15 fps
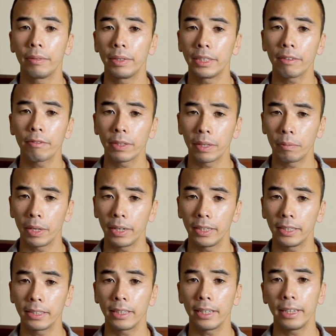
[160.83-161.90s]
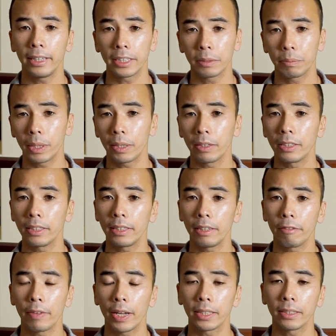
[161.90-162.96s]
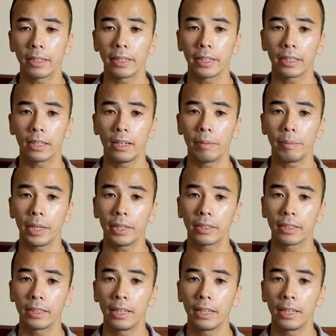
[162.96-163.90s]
we definitely witnessed and experienced the effects on the economy.